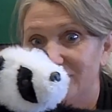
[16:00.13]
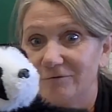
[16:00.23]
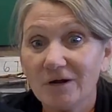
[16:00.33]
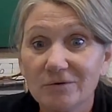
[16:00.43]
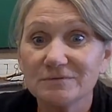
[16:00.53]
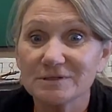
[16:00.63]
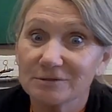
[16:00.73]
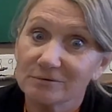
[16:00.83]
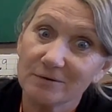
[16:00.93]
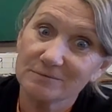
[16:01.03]
grows and
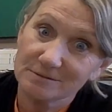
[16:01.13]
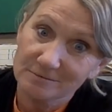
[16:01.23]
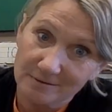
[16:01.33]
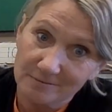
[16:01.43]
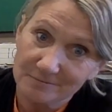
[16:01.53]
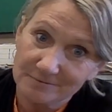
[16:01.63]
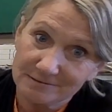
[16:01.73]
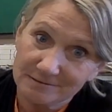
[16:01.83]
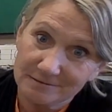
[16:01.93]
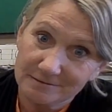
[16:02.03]
grows and grows.
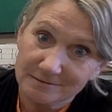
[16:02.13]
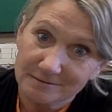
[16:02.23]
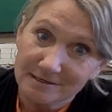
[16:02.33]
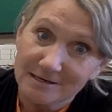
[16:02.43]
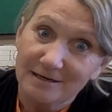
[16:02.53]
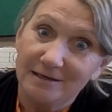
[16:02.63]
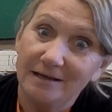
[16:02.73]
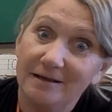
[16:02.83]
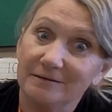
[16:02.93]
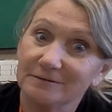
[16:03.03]

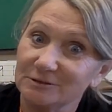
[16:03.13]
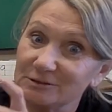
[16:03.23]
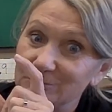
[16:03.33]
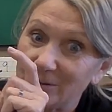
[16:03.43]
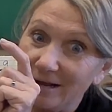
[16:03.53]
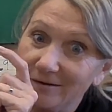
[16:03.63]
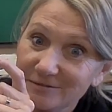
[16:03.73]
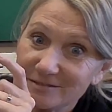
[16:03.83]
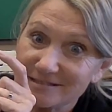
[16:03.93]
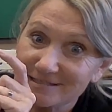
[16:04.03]

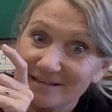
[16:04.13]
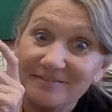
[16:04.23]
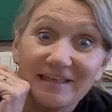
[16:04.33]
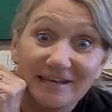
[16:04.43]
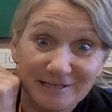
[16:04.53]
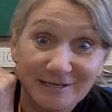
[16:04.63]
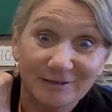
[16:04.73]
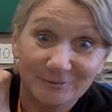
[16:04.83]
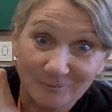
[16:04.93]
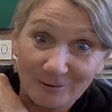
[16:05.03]
Sprouts, then it
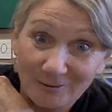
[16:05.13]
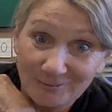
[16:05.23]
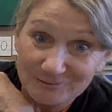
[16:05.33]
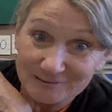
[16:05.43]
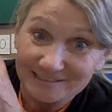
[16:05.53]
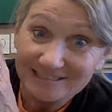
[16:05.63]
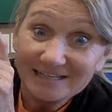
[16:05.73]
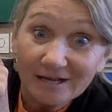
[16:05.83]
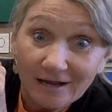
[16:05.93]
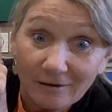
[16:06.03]
grows
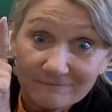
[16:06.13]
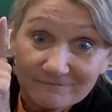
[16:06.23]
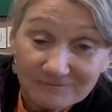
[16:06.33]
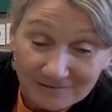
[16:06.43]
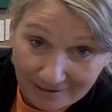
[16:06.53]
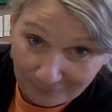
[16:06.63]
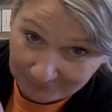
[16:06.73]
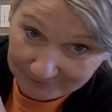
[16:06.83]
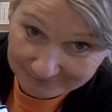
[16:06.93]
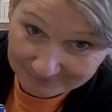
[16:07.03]
a
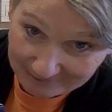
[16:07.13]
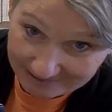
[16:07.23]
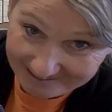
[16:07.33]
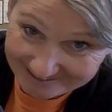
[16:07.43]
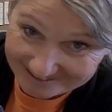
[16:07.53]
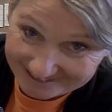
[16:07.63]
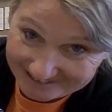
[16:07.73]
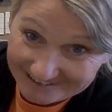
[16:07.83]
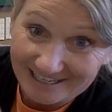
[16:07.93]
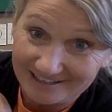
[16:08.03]
flower, right?
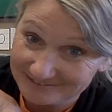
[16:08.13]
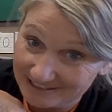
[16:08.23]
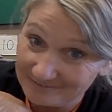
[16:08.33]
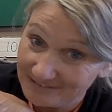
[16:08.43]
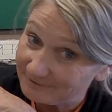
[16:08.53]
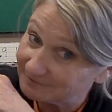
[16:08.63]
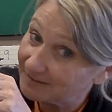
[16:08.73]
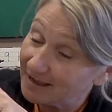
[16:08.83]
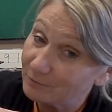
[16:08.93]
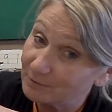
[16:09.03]
You have to have that
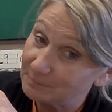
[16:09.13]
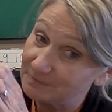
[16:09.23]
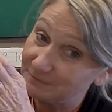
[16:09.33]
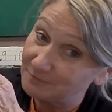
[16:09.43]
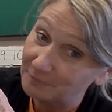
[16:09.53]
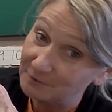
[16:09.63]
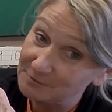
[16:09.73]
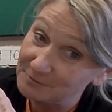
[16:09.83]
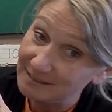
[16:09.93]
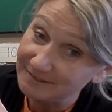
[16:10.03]
flower before you
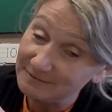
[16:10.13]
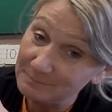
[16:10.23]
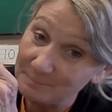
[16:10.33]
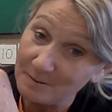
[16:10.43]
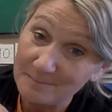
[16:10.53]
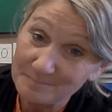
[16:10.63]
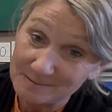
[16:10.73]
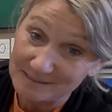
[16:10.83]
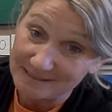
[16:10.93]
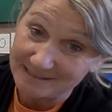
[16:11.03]
get the
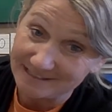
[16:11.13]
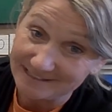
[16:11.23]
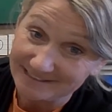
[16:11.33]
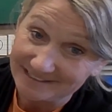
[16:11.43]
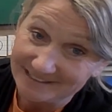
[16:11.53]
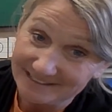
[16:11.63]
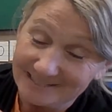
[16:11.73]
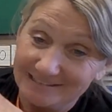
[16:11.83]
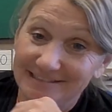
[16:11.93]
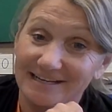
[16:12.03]
pumpkin.
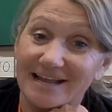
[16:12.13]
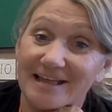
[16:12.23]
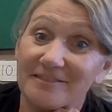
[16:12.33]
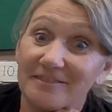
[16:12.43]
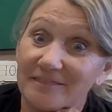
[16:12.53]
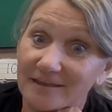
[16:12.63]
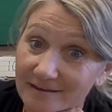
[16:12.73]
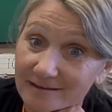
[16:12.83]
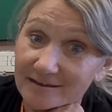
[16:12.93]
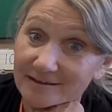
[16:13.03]
And
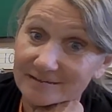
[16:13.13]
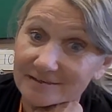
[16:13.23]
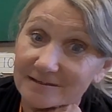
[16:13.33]
then